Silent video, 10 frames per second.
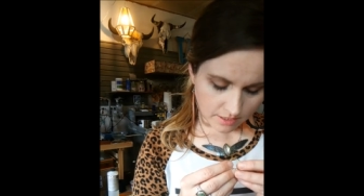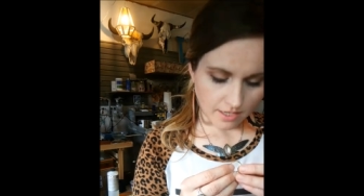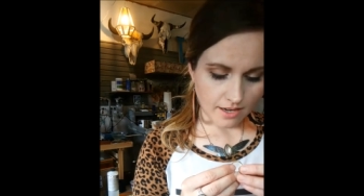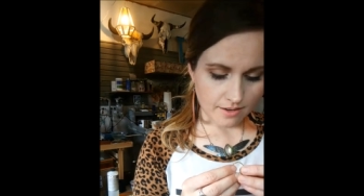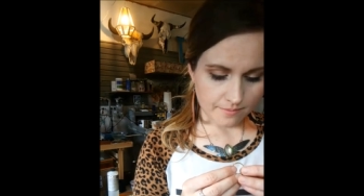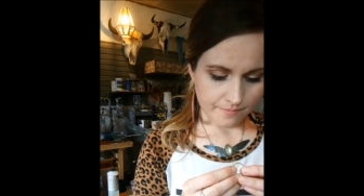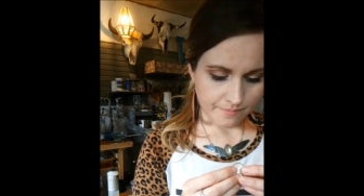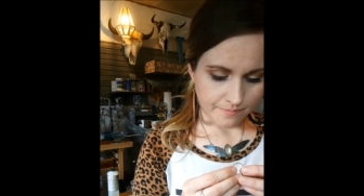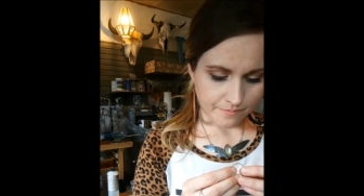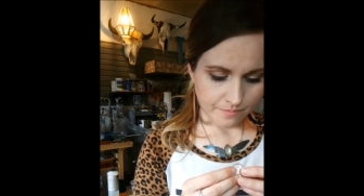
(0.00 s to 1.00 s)
Yeah,
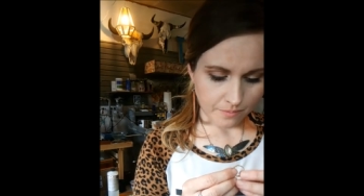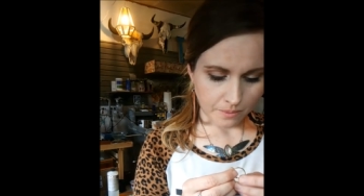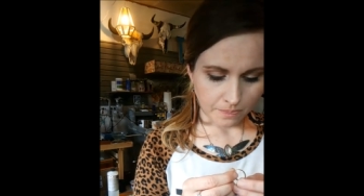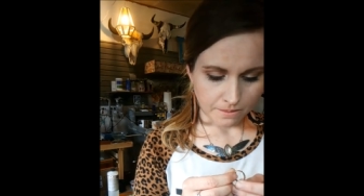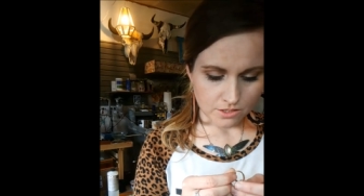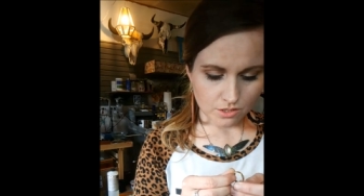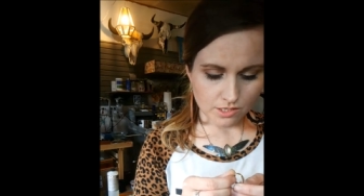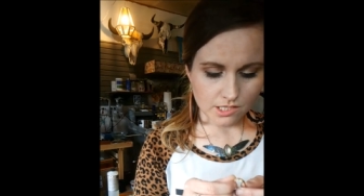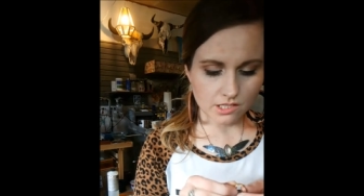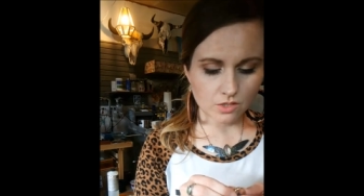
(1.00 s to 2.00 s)
so
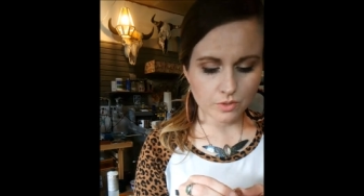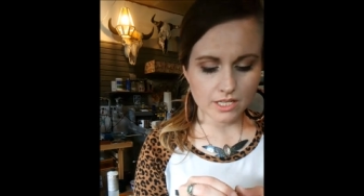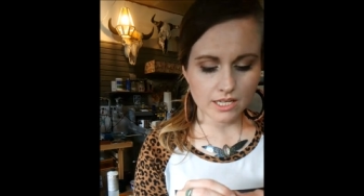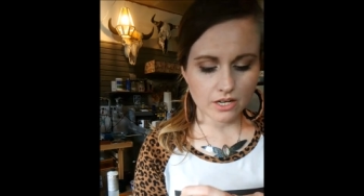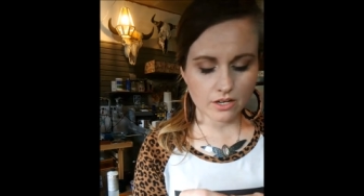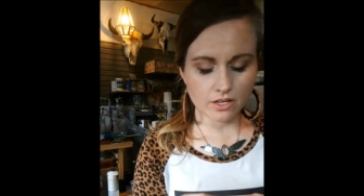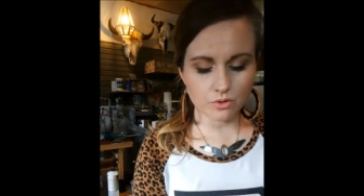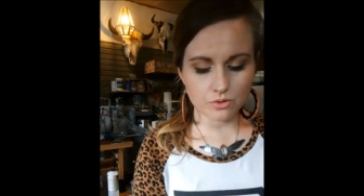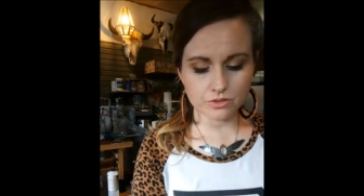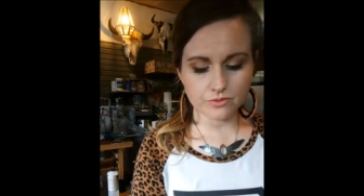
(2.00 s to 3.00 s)
this is a 20 karat
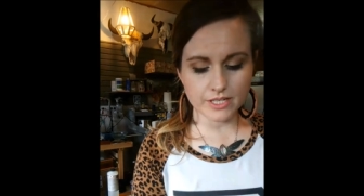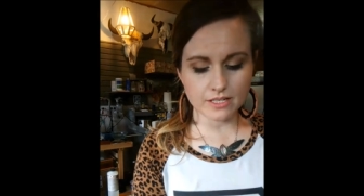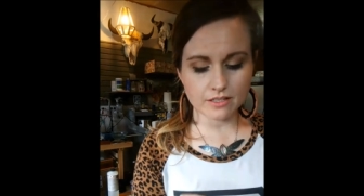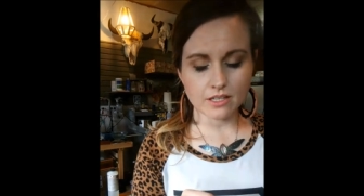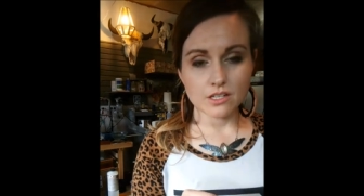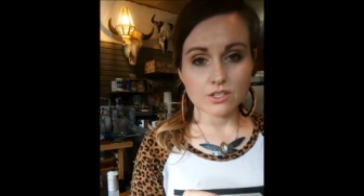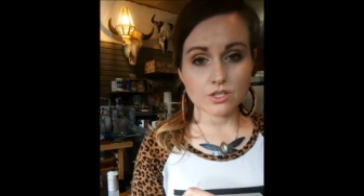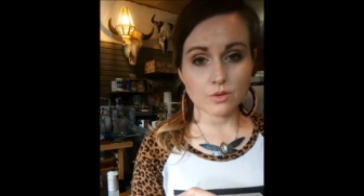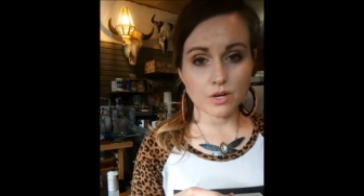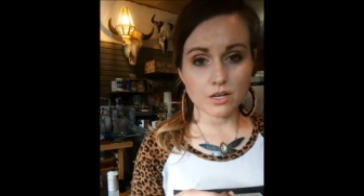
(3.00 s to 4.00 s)
gold ring.
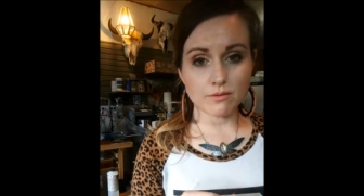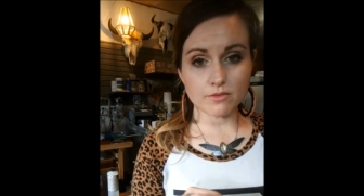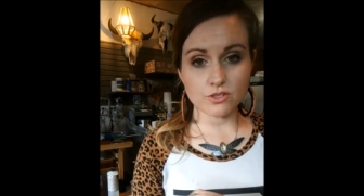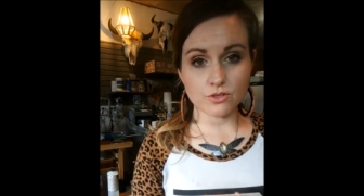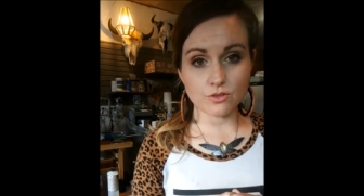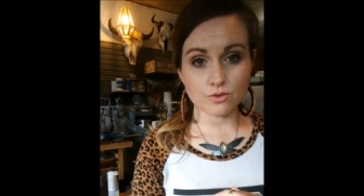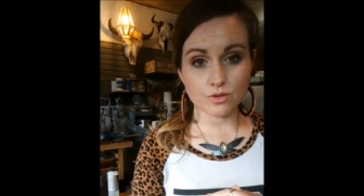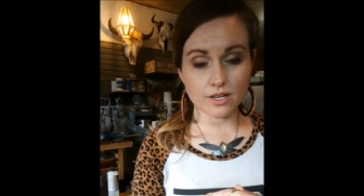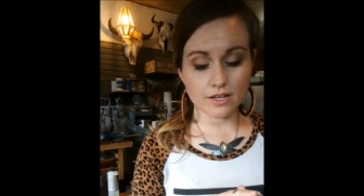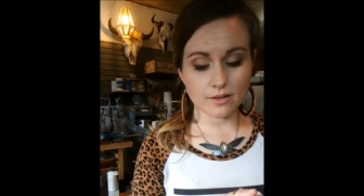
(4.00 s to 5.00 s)
So I want
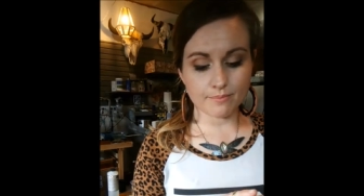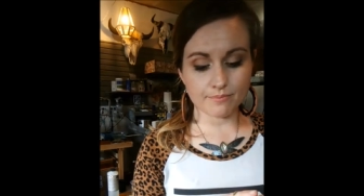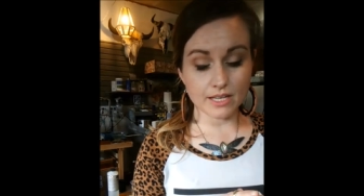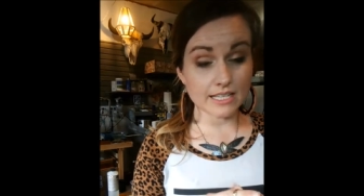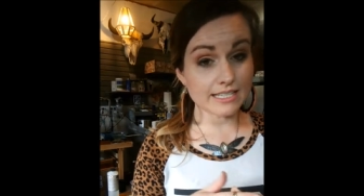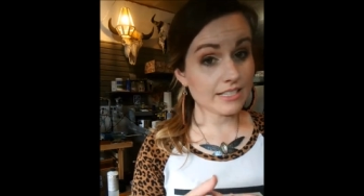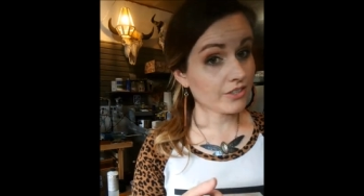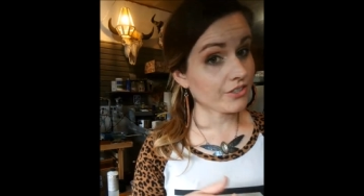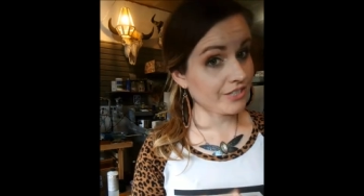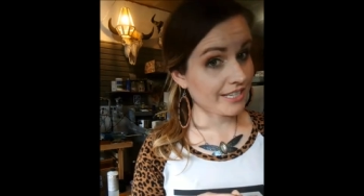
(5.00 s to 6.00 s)
to, um,
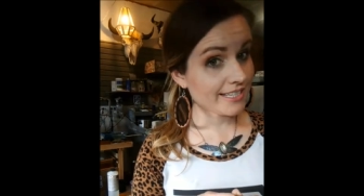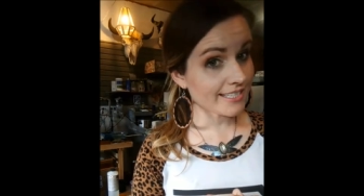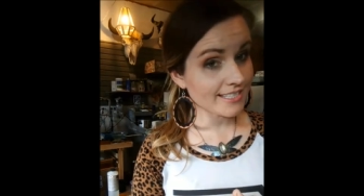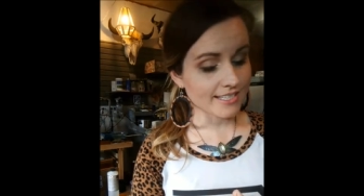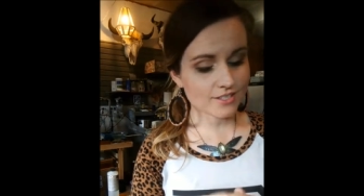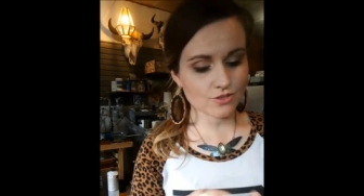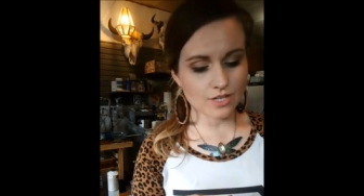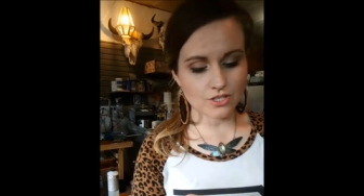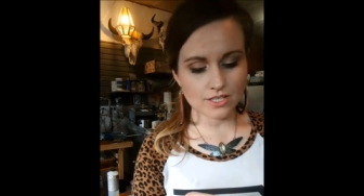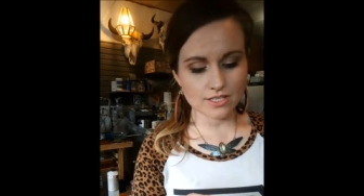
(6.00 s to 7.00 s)
anneal this and
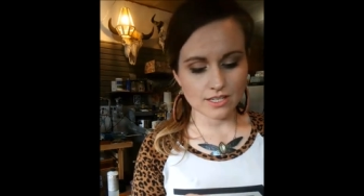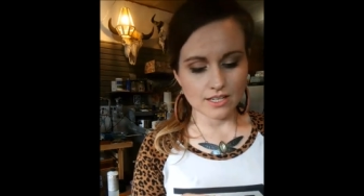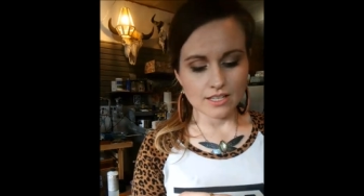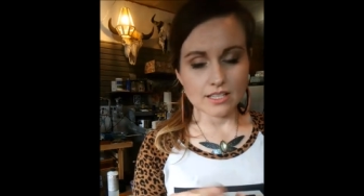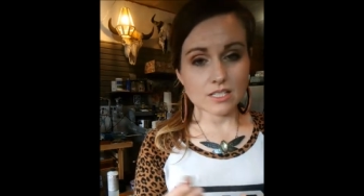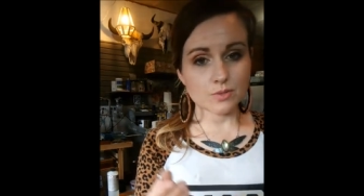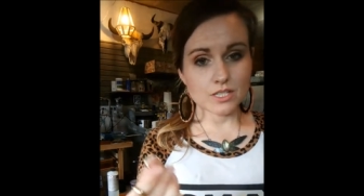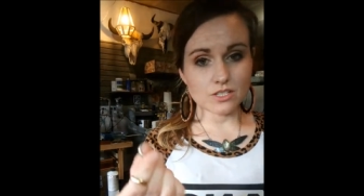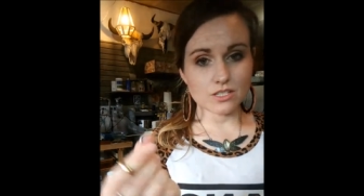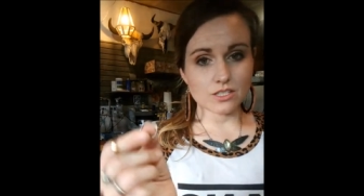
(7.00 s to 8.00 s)
stretch it. This one
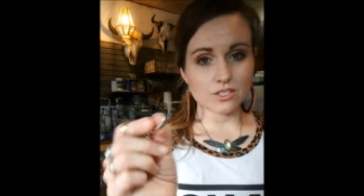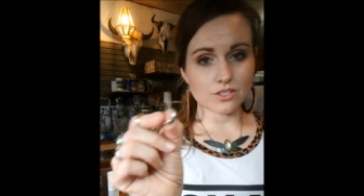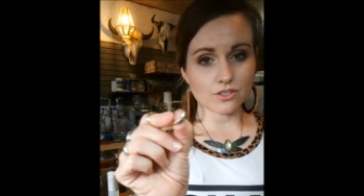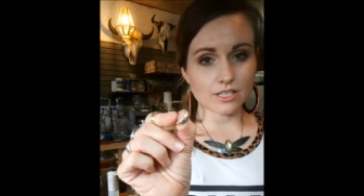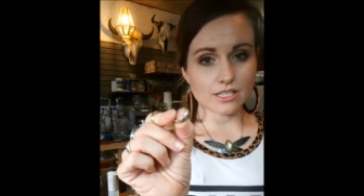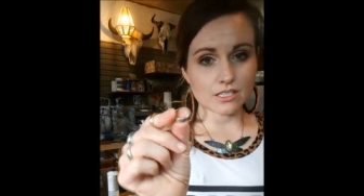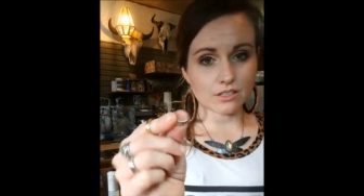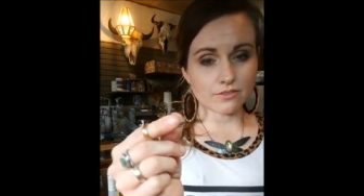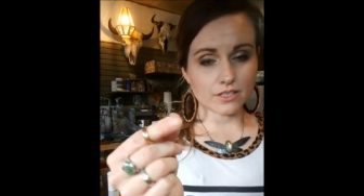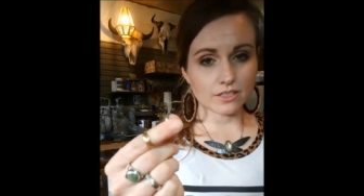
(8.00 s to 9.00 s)
is just a sterling
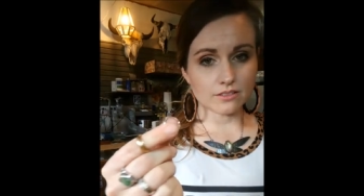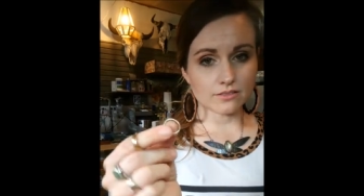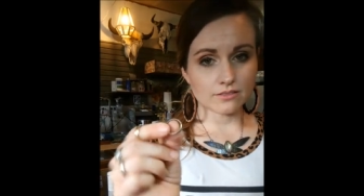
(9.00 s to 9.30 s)
silver